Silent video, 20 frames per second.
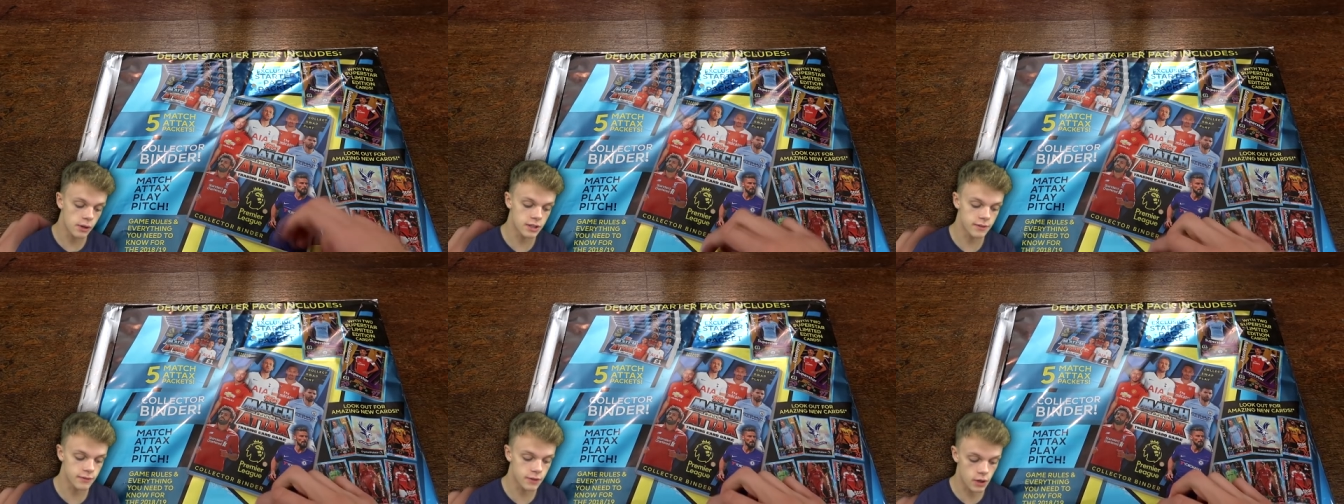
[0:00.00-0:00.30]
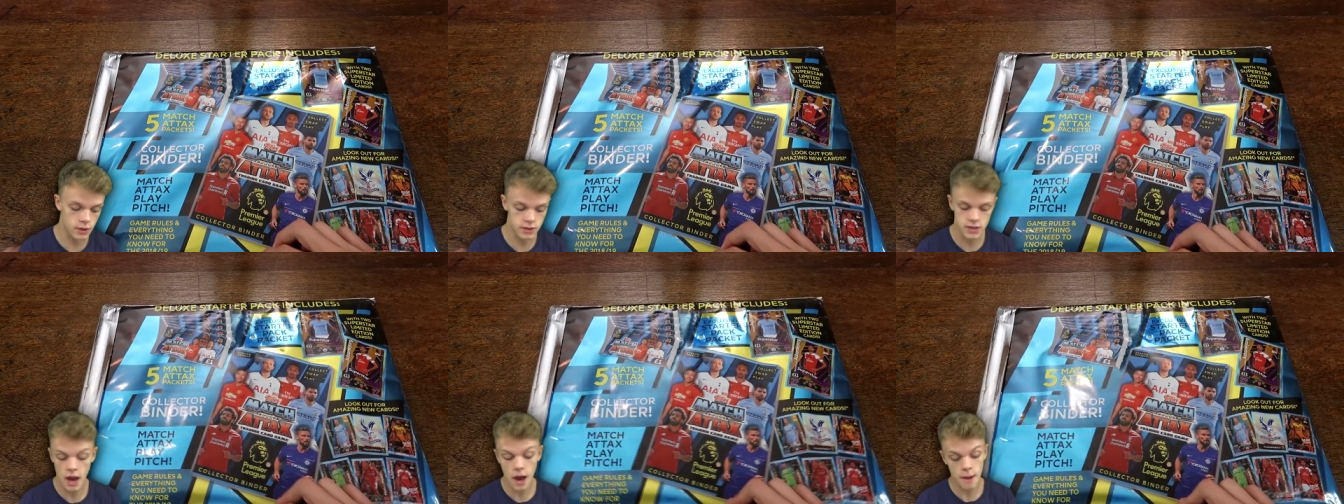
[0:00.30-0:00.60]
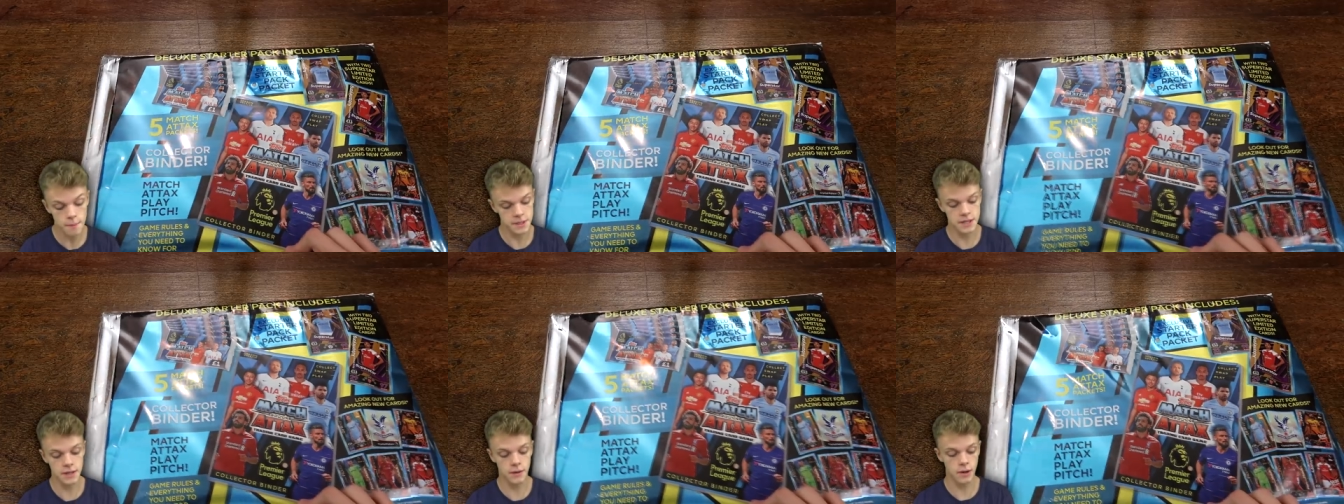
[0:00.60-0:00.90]
because of course
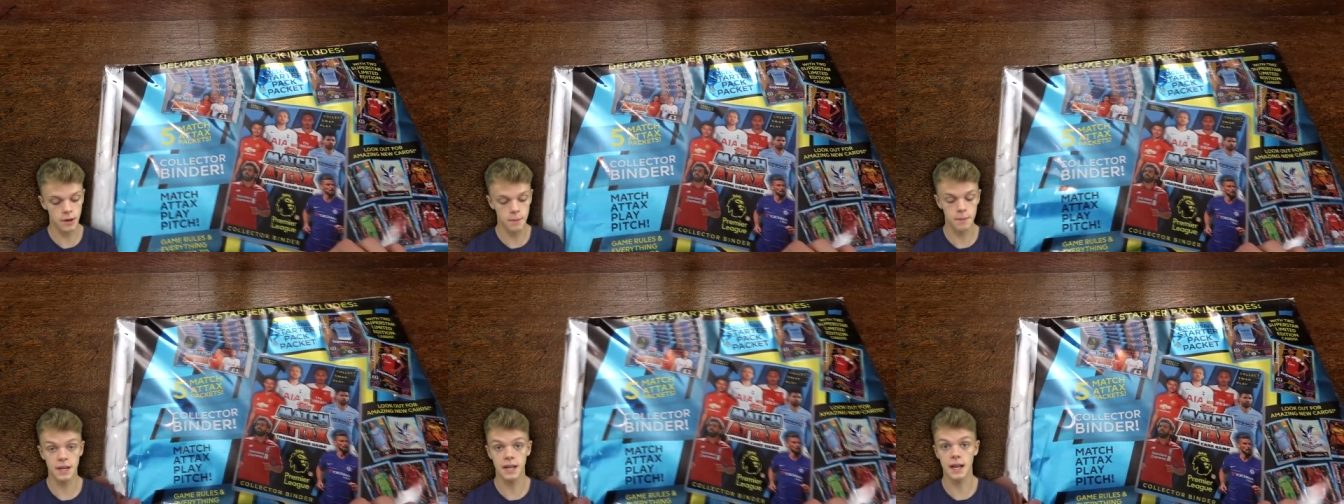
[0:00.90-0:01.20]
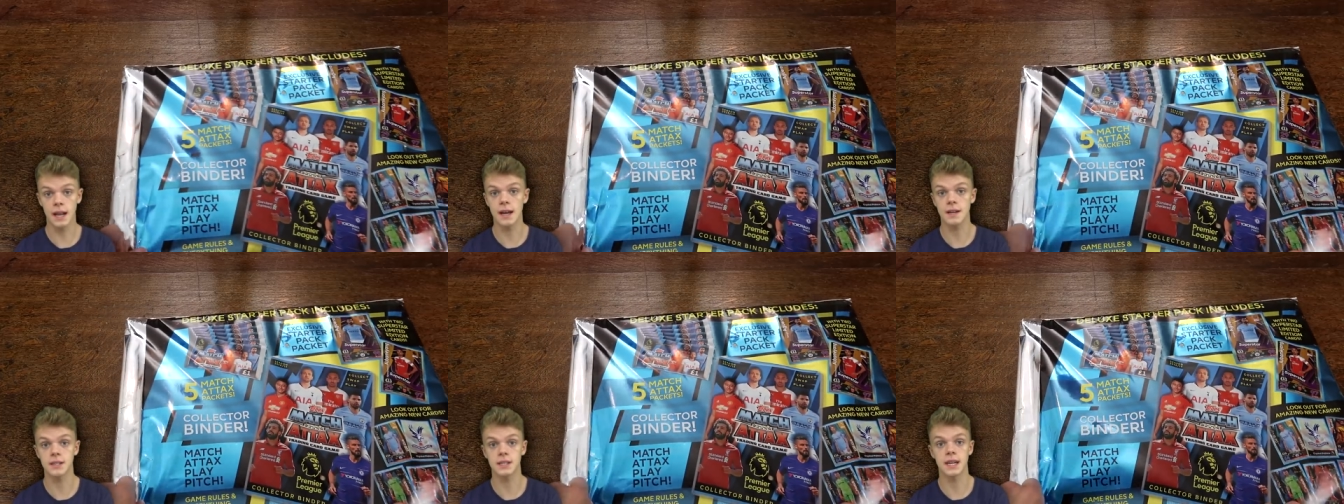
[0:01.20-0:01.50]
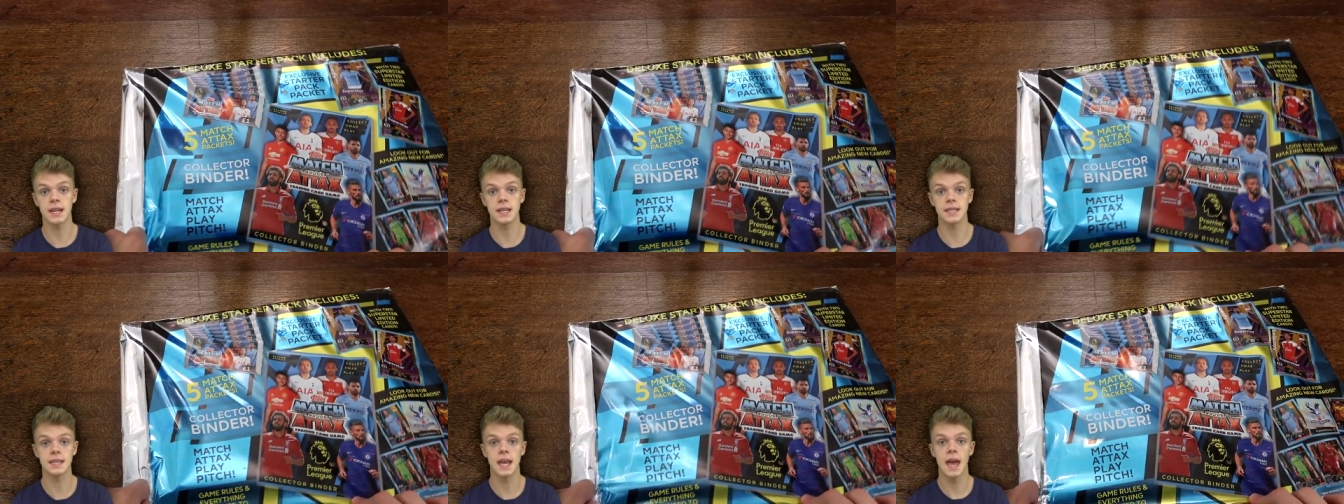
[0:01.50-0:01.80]
I'm still going to be
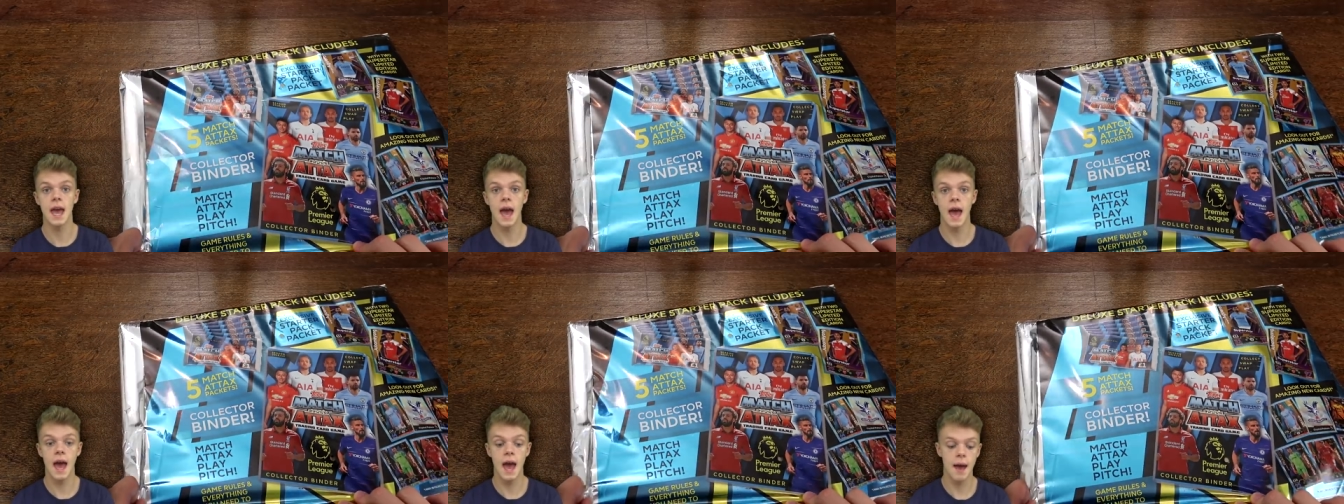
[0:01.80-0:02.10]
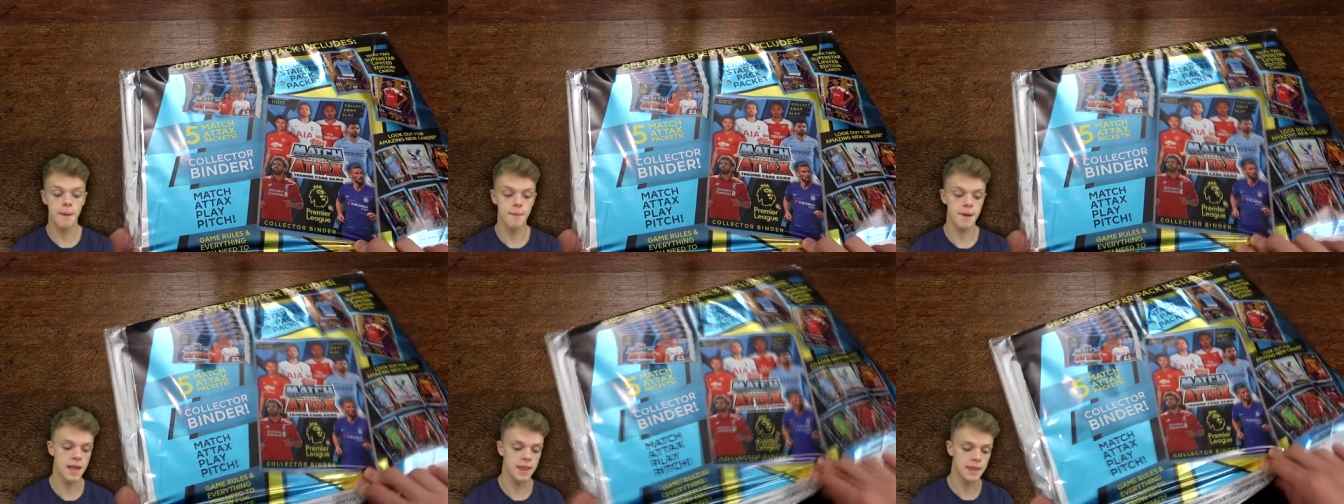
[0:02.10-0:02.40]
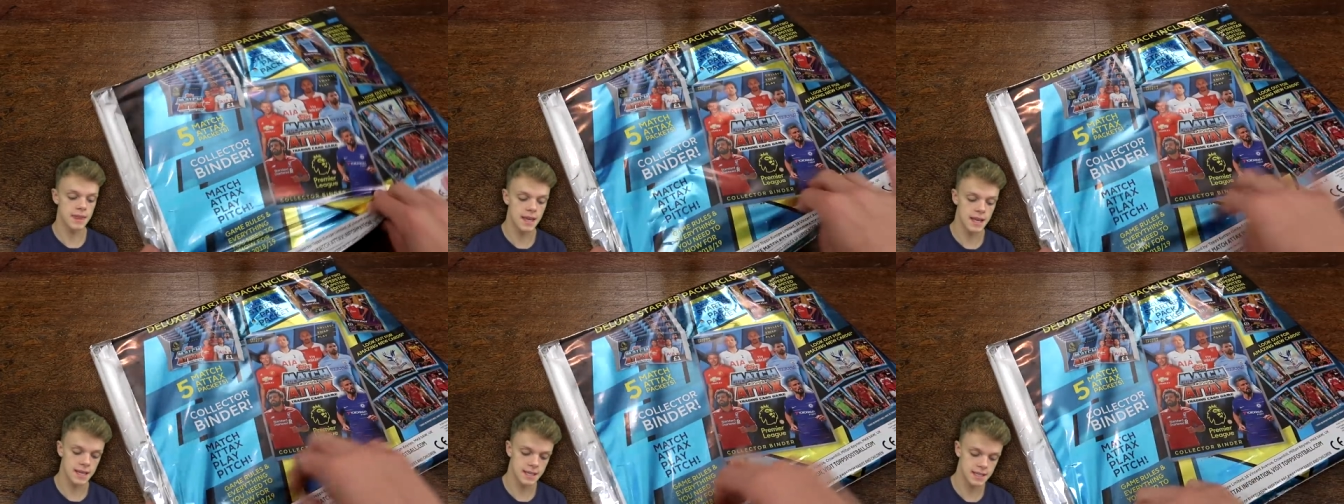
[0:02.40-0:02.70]
collecting it um,
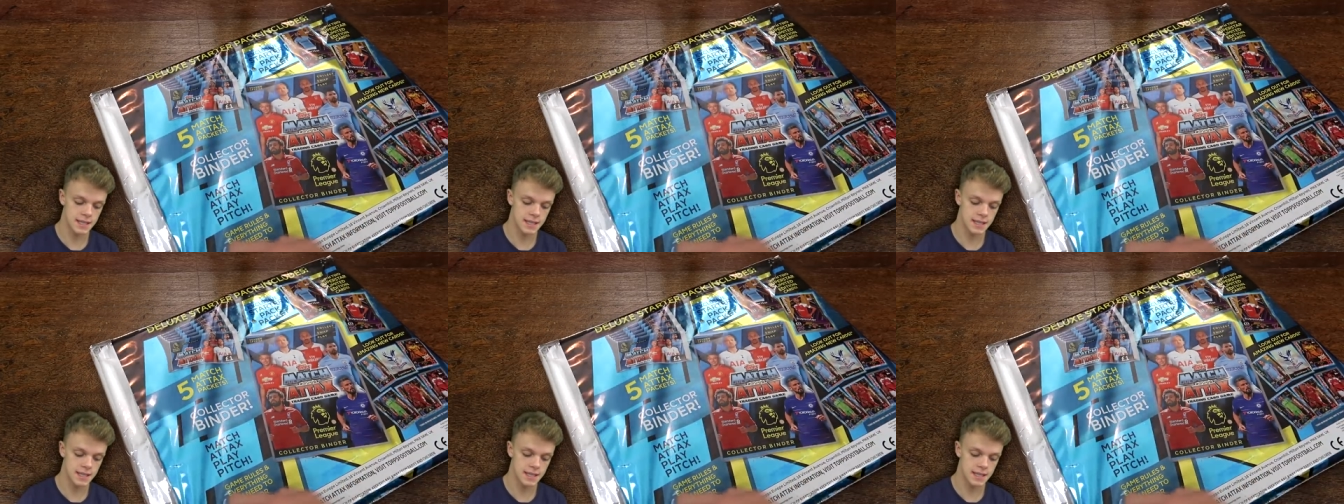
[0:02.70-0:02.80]
this